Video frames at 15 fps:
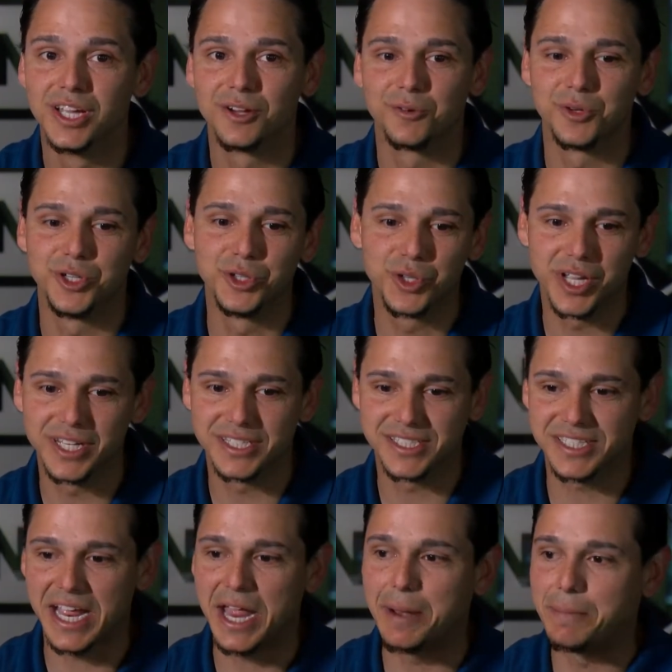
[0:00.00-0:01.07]
When you can
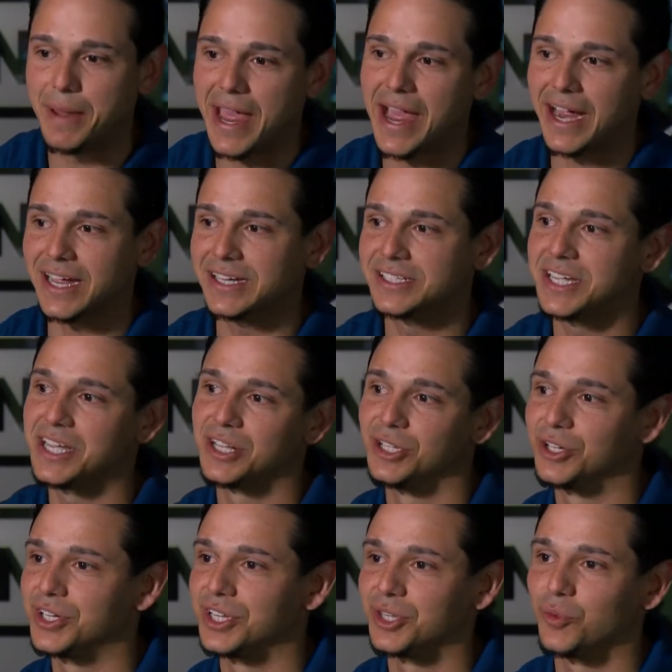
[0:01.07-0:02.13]
stand back and take a
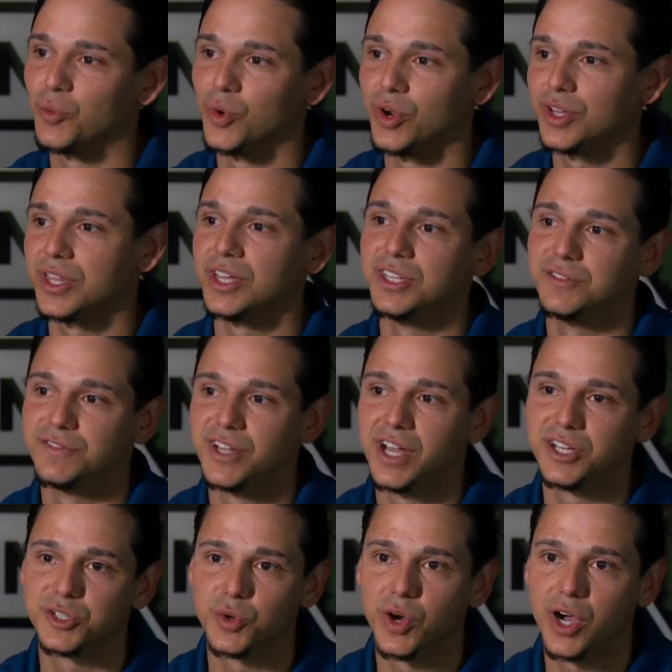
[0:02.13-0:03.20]
look at the work that you've
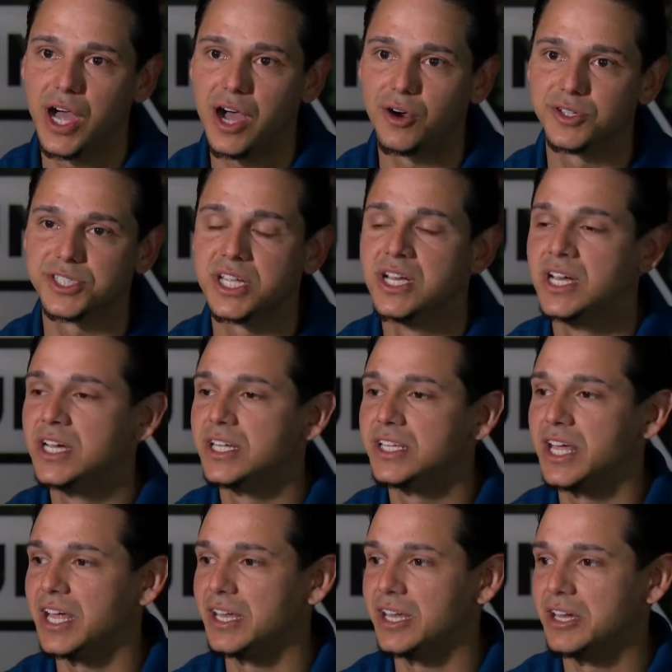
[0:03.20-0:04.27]
done to a house
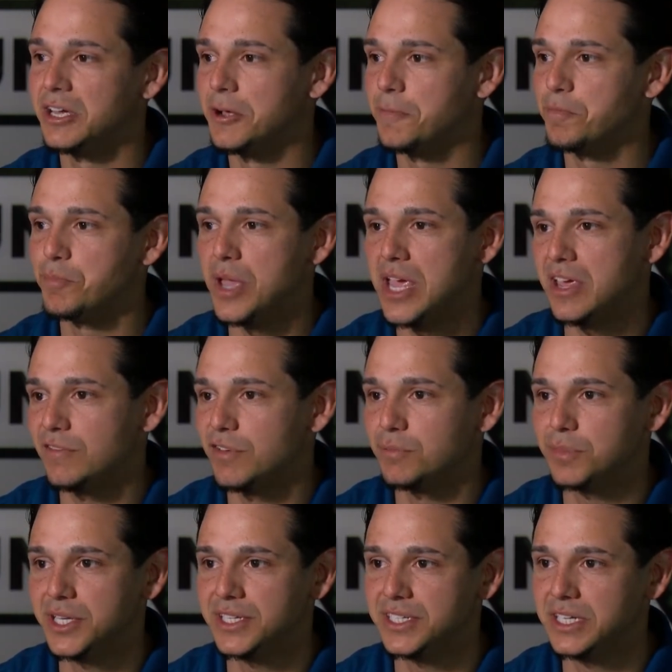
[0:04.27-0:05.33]
that may even
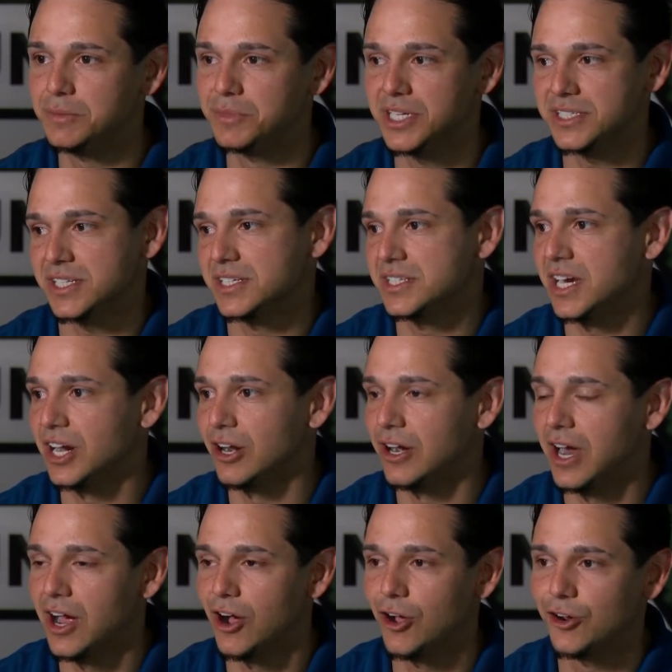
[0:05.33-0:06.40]
be deemed as a
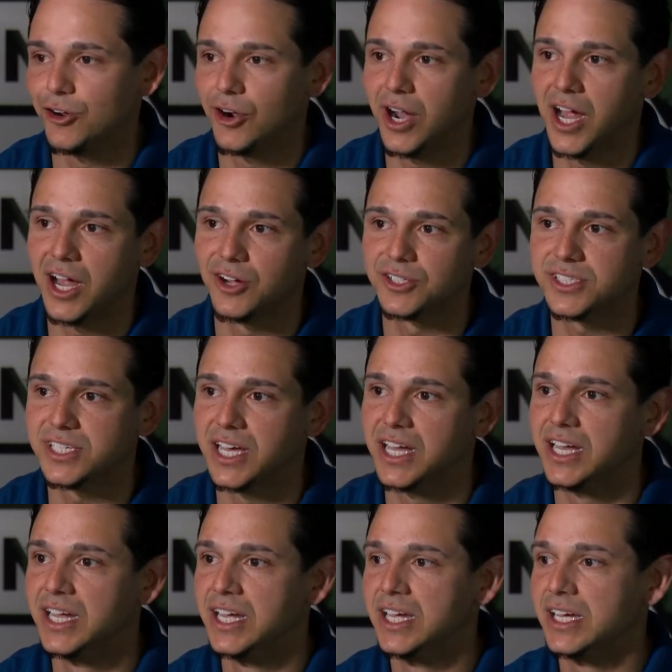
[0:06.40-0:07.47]
teardown or a house
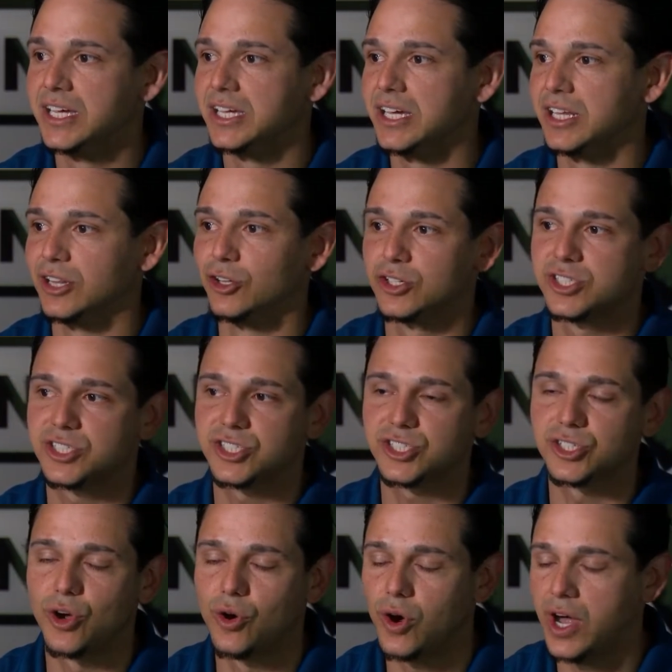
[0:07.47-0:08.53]
that it looks
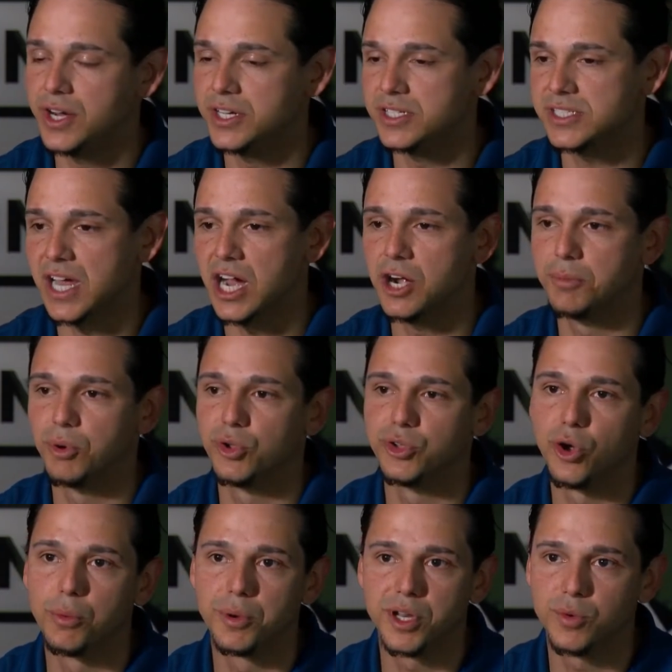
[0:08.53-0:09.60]
so undesirable
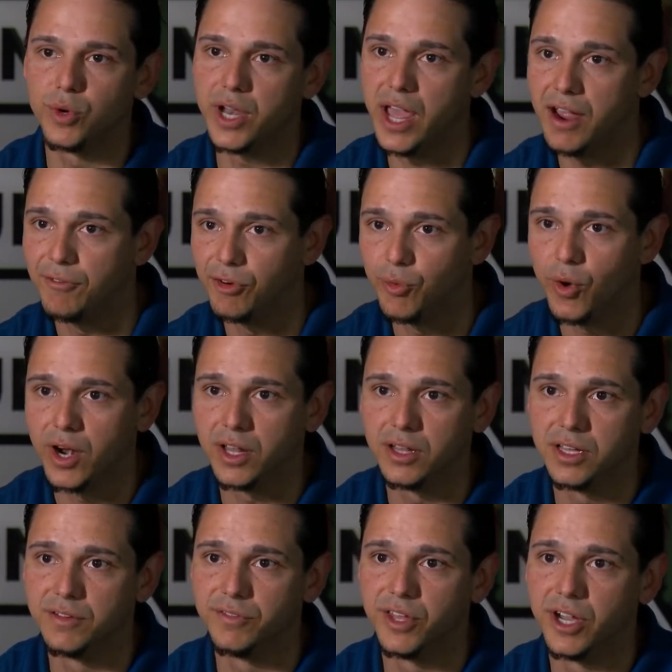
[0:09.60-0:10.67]
nobody would ever want to
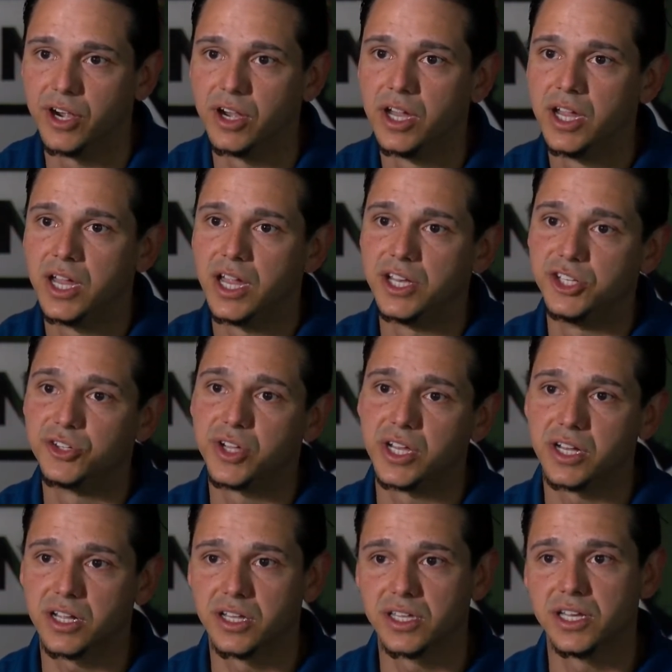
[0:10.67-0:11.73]
live there and you
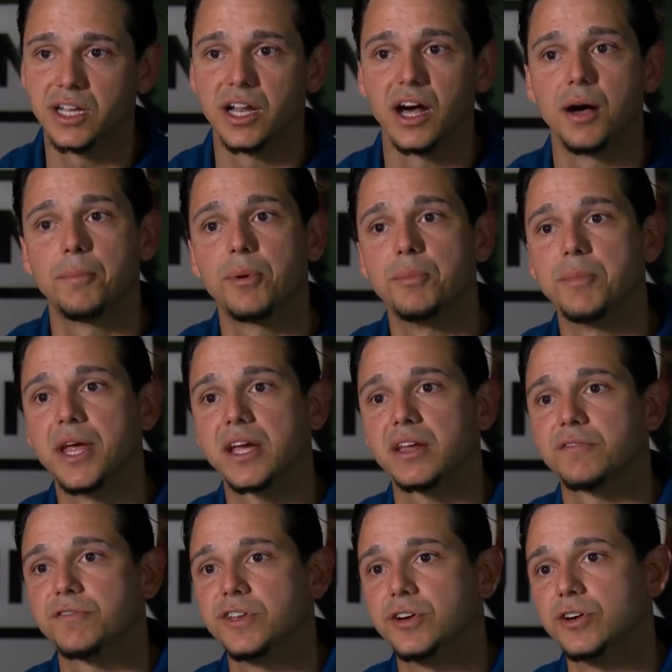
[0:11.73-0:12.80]
can clean it up and make
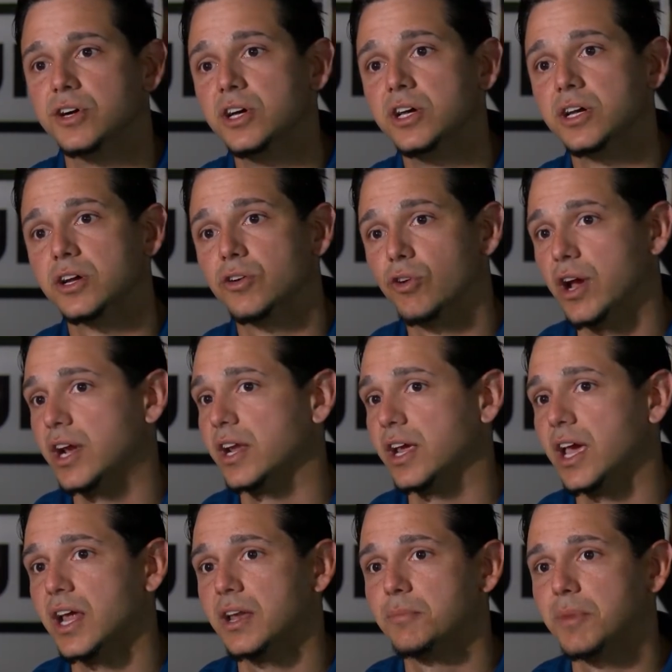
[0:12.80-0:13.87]
it feel great
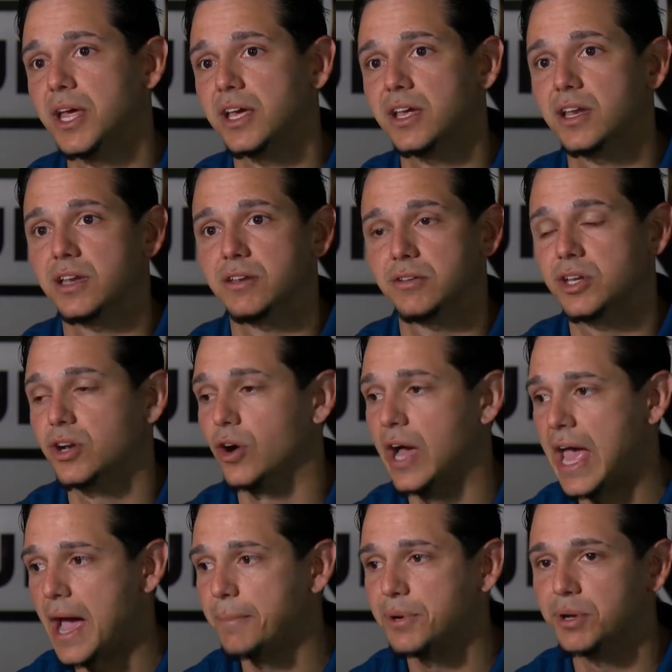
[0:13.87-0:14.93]
again and make it you know
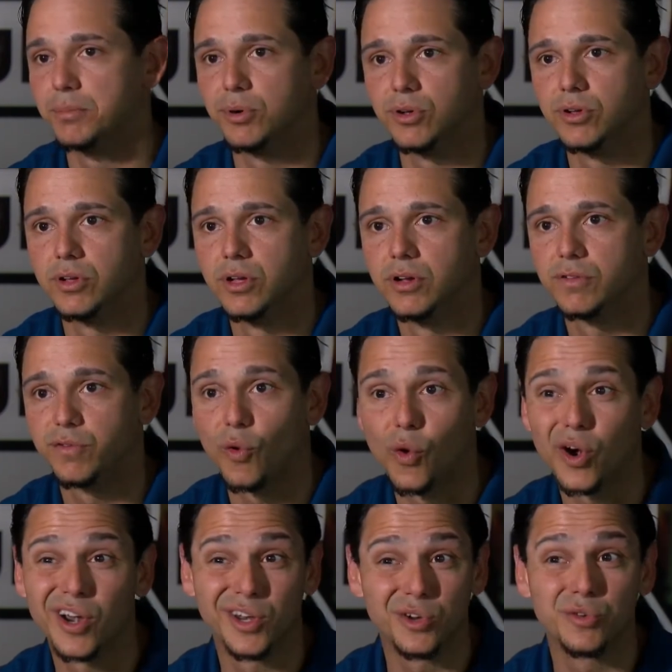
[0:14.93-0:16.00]
habitable
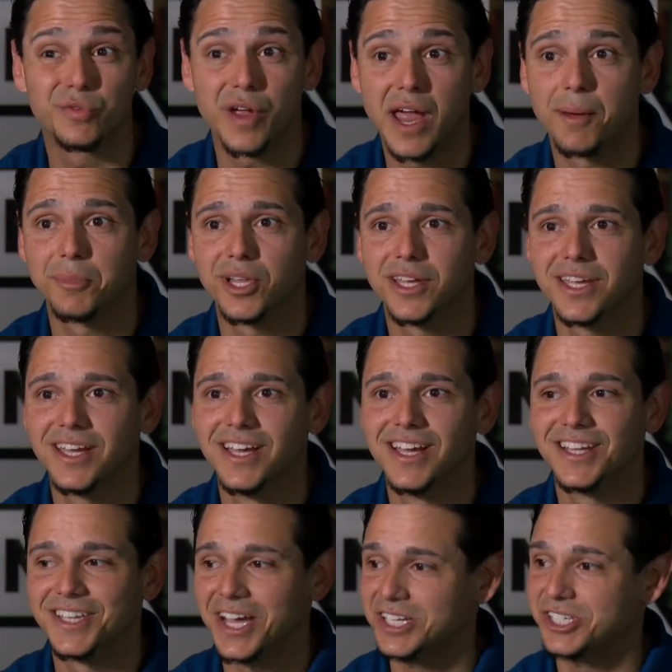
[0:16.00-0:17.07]
for a new family
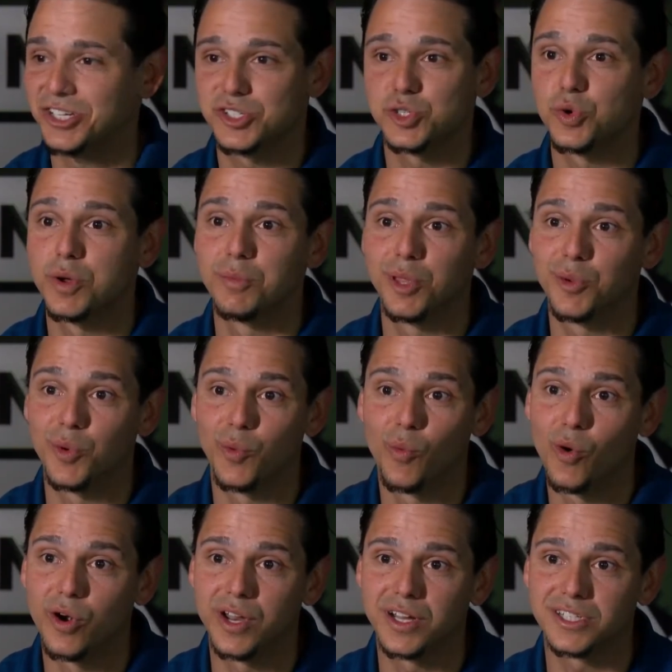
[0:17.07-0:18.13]
that's extremely
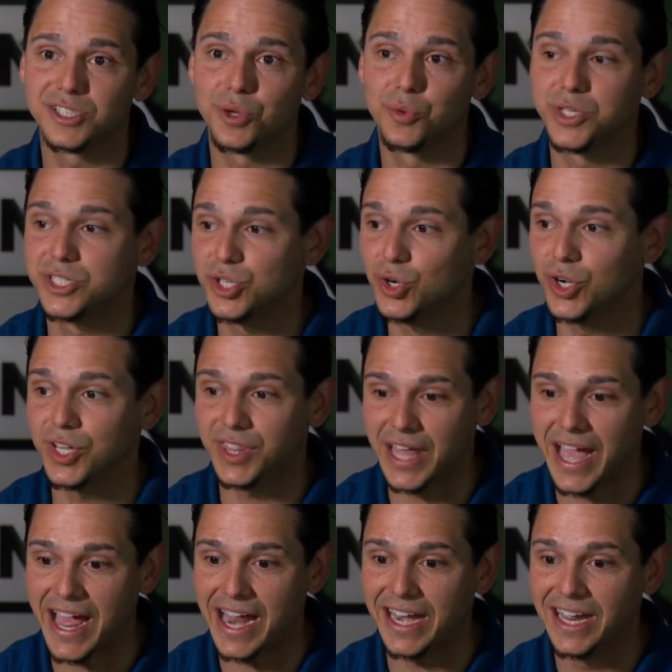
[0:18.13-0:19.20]
rewarding so we took
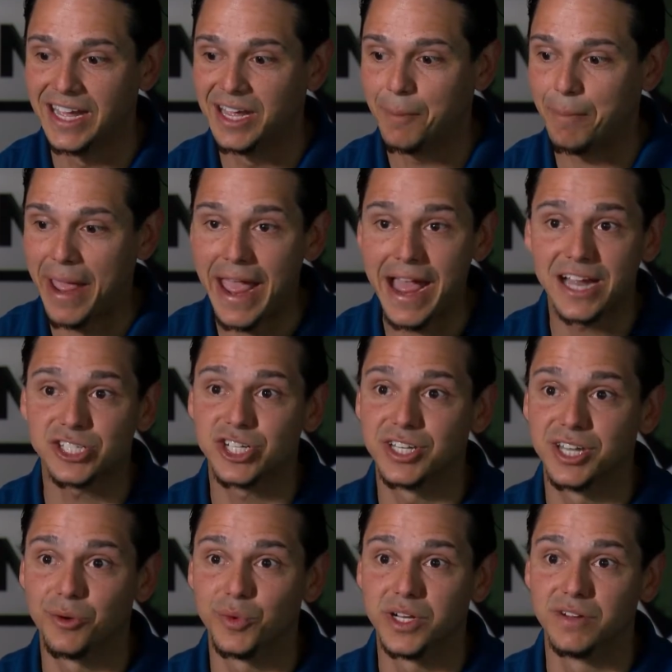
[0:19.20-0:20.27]
that passion
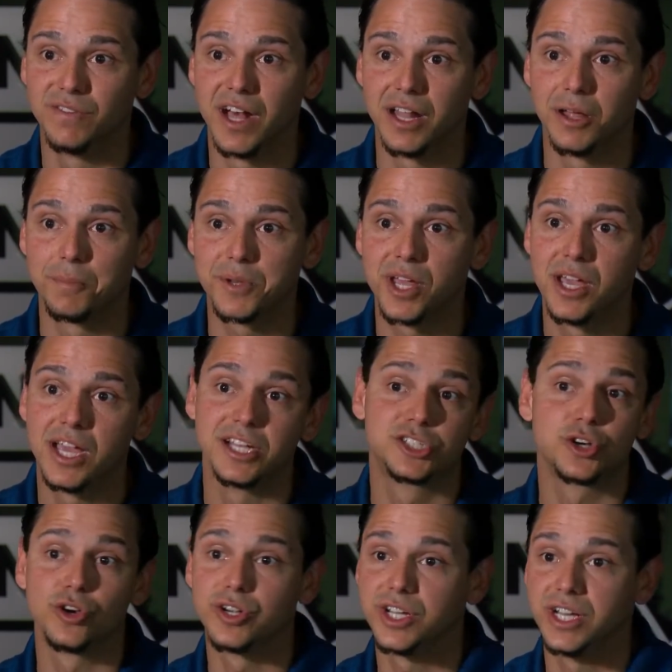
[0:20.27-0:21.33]
that we developed and
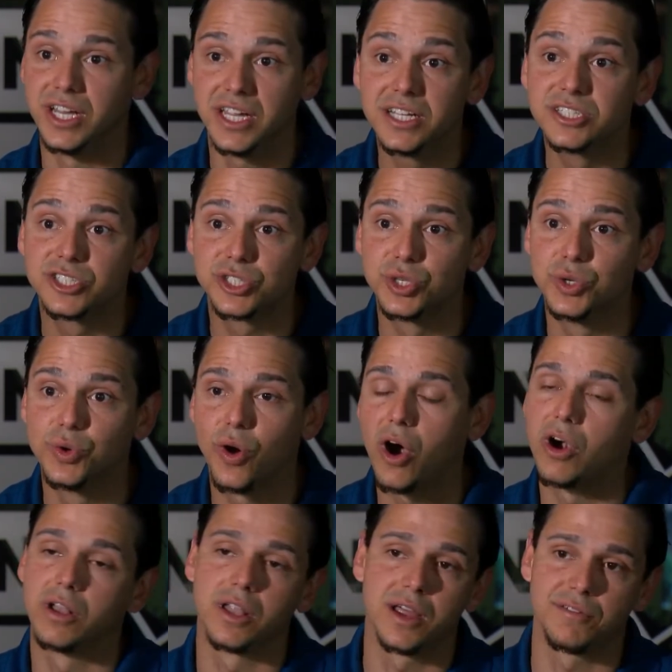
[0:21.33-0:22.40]
turned it into
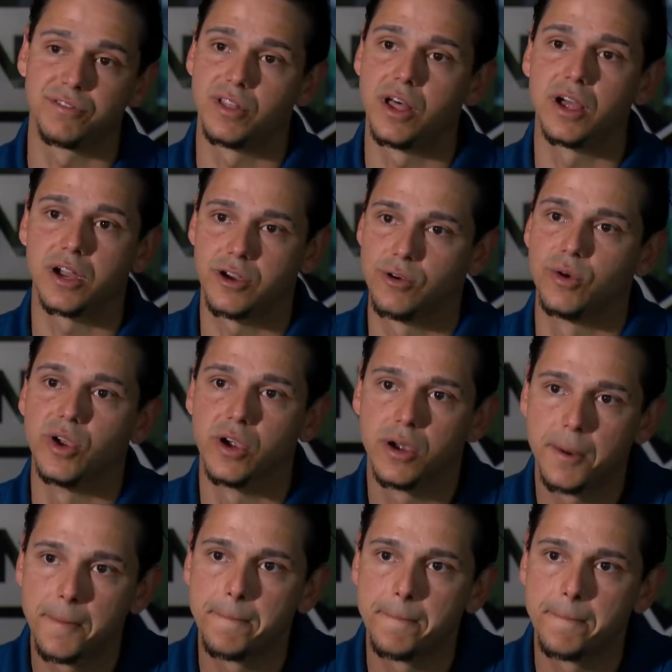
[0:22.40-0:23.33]
our lifelong career